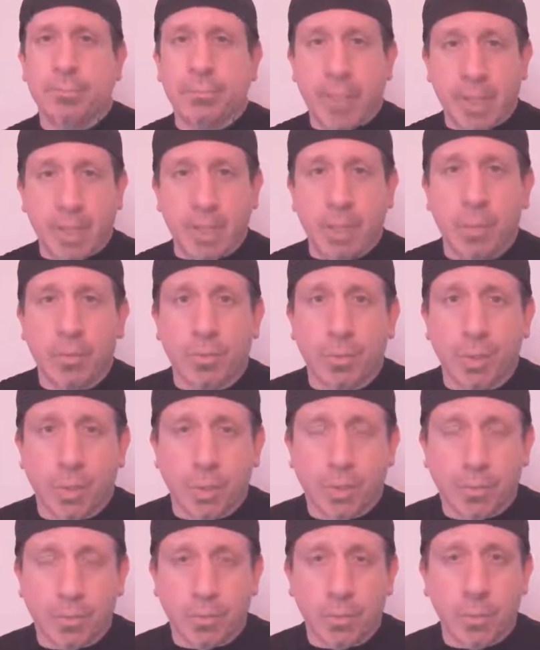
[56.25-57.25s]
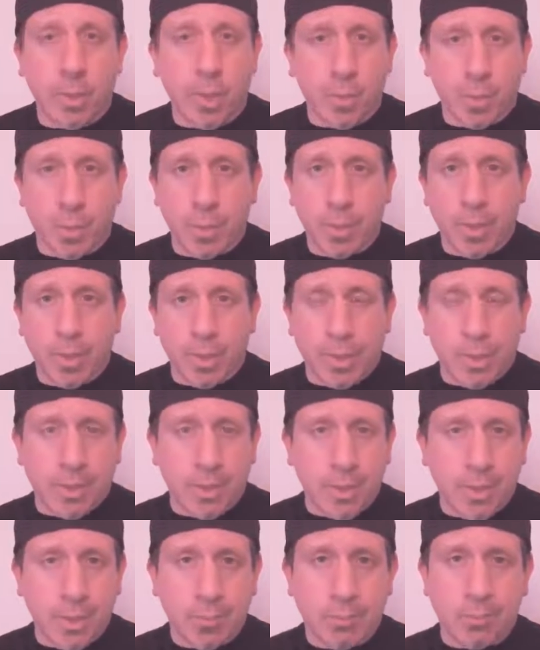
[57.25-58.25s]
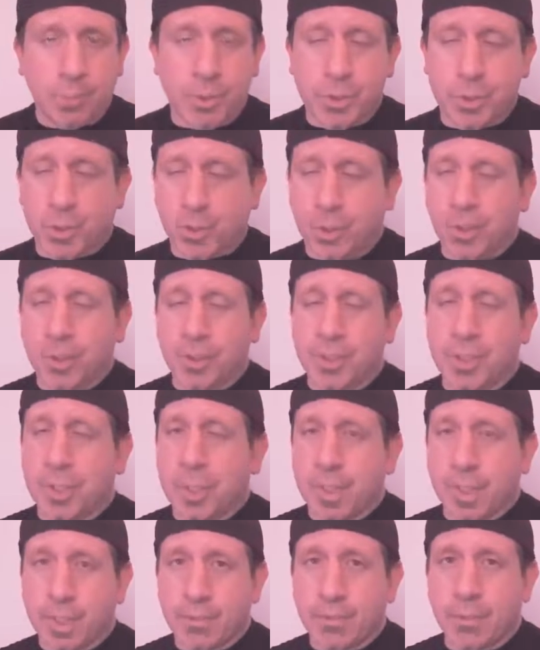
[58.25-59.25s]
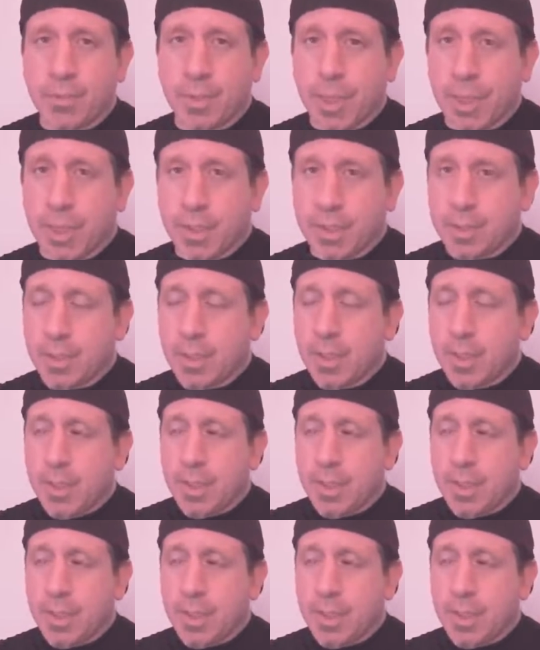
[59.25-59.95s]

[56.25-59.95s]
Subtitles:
makeover of WellAware1.com. We should launch in the next few days.